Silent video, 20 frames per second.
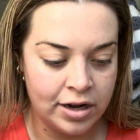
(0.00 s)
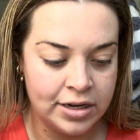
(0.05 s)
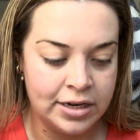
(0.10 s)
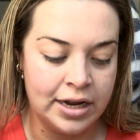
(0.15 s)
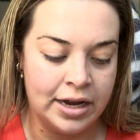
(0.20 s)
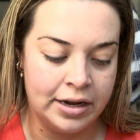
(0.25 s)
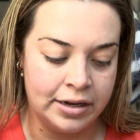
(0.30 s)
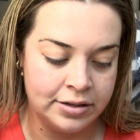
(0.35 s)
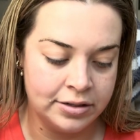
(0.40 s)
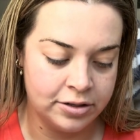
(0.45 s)
to
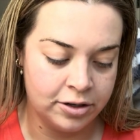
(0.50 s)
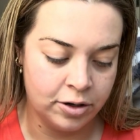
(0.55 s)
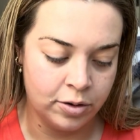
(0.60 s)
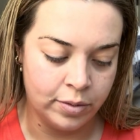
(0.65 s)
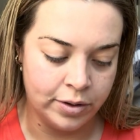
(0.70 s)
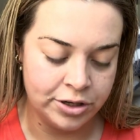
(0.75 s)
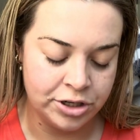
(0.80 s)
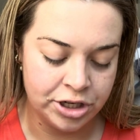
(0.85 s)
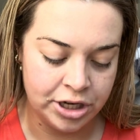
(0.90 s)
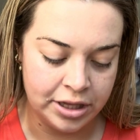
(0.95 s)
ask her
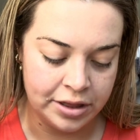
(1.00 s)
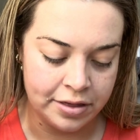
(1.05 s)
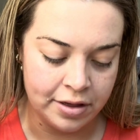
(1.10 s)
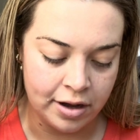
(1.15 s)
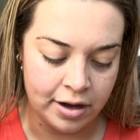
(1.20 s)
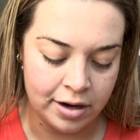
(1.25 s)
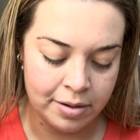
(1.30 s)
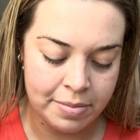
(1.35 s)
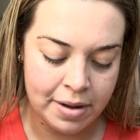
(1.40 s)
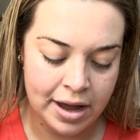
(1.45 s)
what she
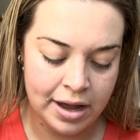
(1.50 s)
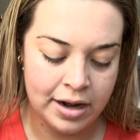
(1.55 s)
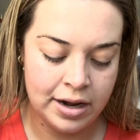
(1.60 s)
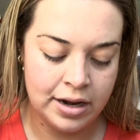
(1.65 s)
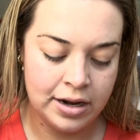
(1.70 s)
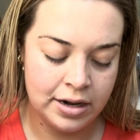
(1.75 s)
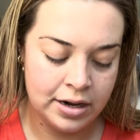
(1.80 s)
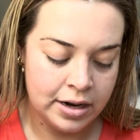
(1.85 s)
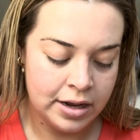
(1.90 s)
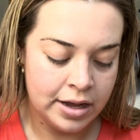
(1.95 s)
thought about
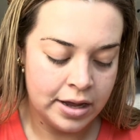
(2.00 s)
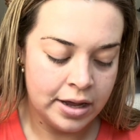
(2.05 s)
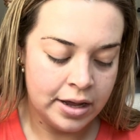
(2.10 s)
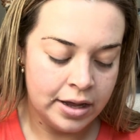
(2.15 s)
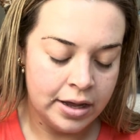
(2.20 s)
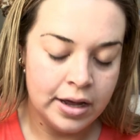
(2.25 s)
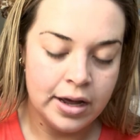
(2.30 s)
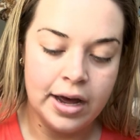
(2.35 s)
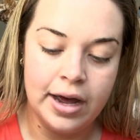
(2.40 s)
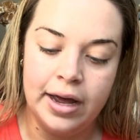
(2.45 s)
it.
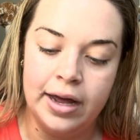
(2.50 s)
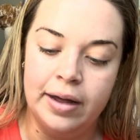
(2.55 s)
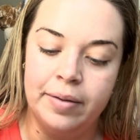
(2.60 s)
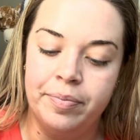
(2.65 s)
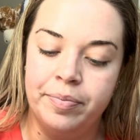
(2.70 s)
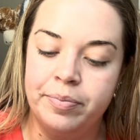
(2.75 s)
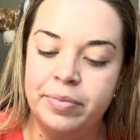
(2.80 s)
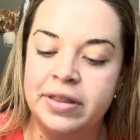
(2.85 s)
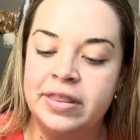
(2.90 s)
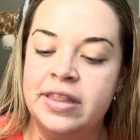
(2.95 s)

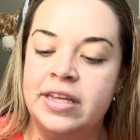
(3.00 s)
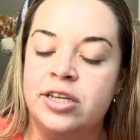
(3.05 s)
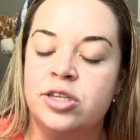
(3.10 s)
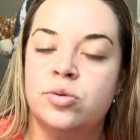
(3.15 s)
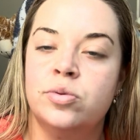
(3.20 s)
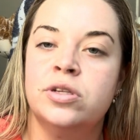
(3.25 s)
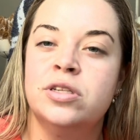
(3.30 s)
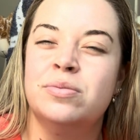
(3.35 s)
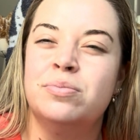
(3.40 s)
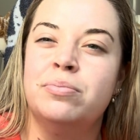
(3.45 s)
But this
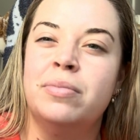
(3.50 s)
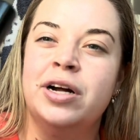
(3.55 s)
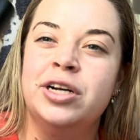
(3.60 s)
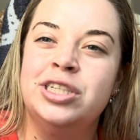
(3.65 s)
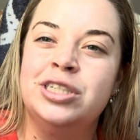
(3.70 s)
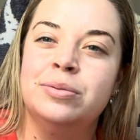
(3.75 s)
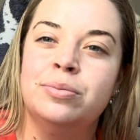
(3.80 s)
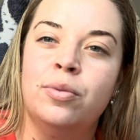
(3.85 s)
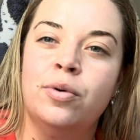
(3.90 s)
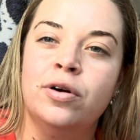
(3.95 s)
one's
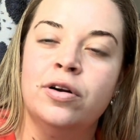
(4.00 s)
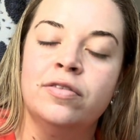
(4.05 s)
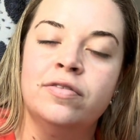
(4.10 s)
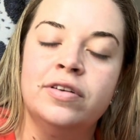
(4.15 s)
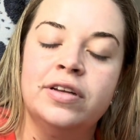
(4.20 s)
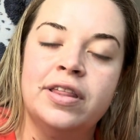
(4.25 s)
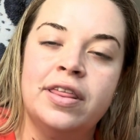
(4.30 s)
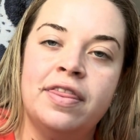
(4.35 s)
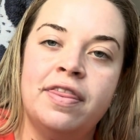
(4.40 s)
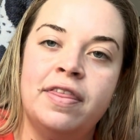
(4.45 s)
much more of
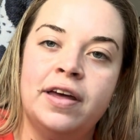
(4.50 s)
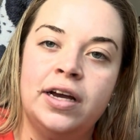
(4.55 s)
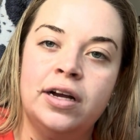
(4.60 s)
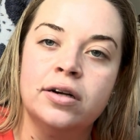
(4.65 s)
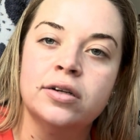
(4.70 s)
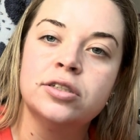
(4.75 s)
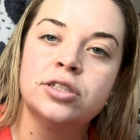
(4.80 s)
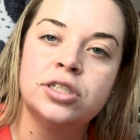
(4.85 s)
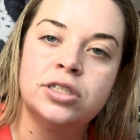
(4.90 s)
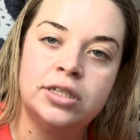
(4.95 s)
a
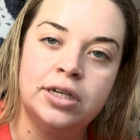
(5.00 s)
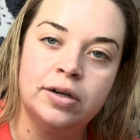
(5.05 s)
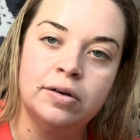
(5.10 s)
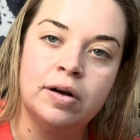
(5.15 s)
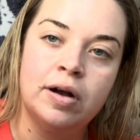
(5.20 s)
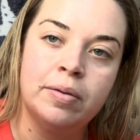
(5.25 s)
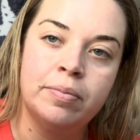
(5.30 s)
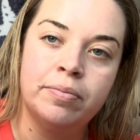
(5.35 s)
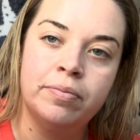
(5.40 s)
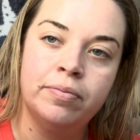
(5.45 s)
thicker
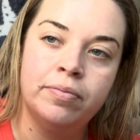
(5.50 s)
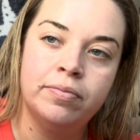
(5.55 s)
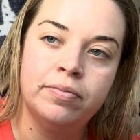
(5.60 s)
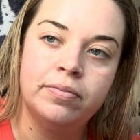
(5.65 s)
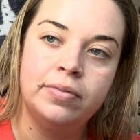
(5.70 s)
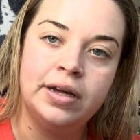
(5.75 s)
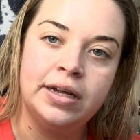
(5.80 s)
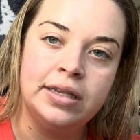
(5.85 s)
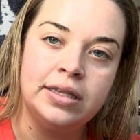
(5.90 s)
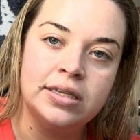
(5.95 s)
serum
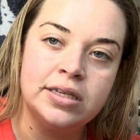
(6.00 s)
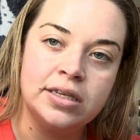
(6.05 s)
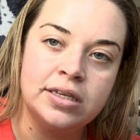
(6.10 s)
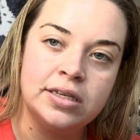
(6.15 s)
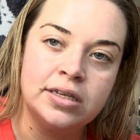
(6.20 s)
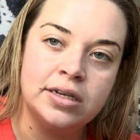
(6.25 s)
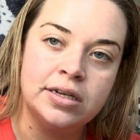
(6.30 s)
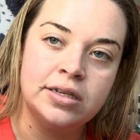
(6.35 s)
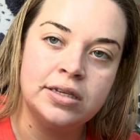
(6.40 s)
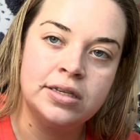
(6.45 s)

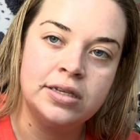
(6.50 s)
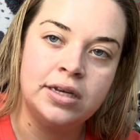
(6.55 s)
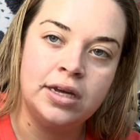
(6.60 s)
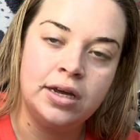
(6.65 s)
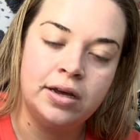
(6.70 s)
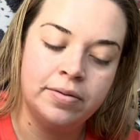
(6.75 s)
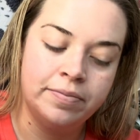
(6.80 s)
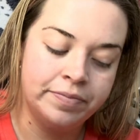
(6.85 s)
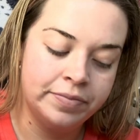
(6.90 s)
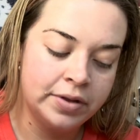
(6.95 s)
consistency.
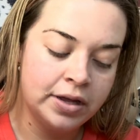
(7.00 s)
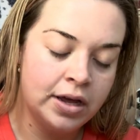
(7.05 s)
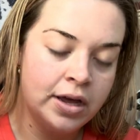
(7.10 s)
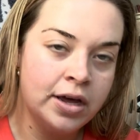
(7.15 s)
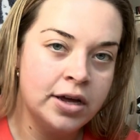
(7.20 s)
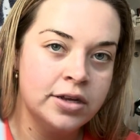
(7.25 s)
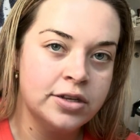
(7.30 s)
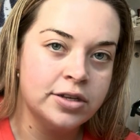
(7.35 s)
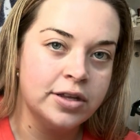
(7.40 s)
It's